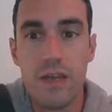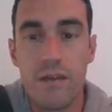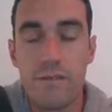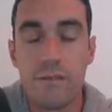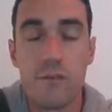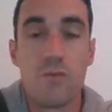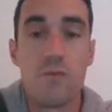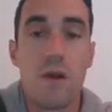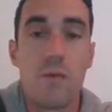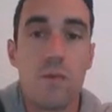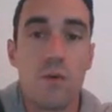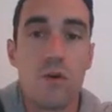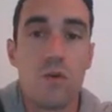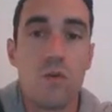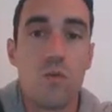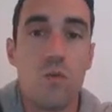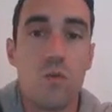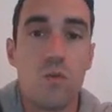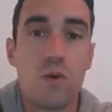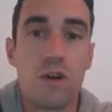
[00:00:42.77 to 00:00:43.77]
If you
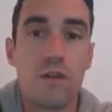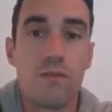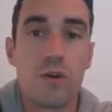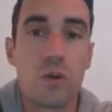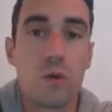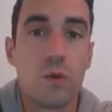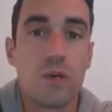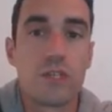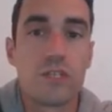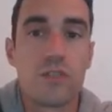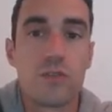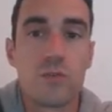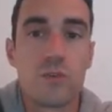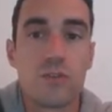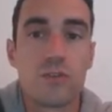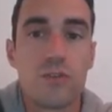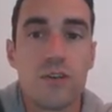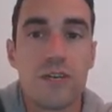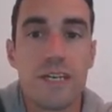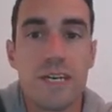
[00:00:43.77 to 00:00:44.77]
remember, one of our questions we were
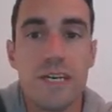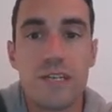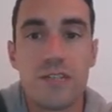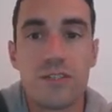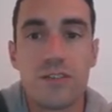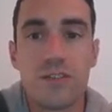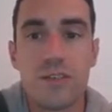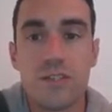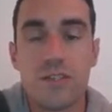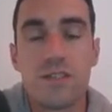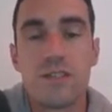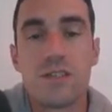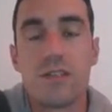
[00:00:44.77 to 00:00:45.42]
trying to answer is,